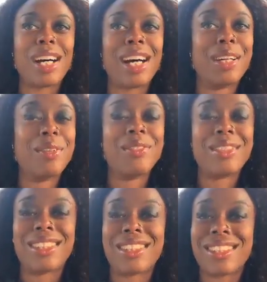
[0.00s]
I am
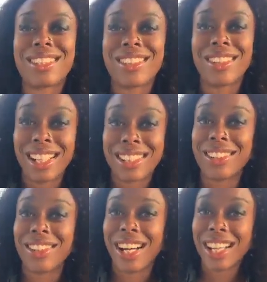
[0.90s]
trying
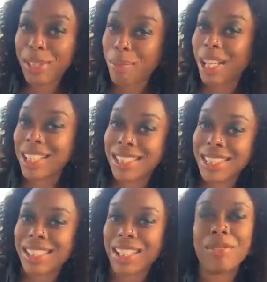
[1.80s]
to hide my
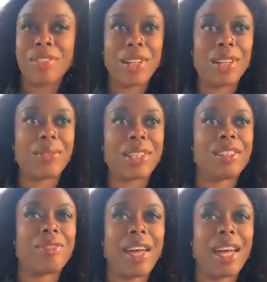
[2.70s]
discomfort with
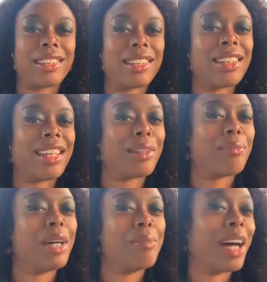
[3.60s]
the fact that
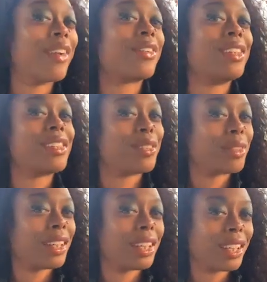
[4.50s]
my boundaries are
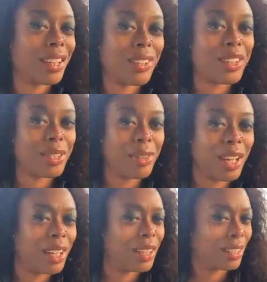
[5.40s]
being encroached
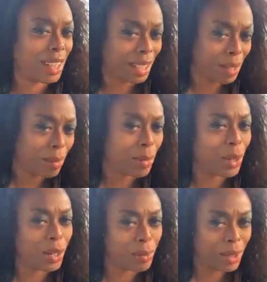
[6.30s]
upon
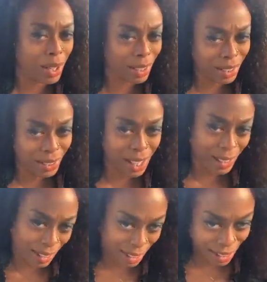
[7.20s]
more and more
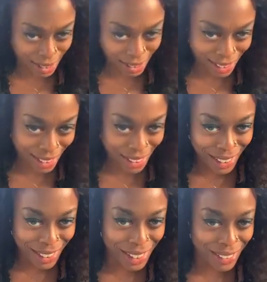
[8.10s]
throughout
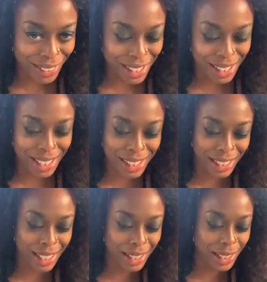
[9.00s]
this get
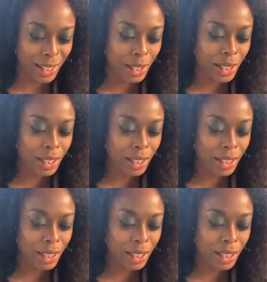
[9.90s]
together.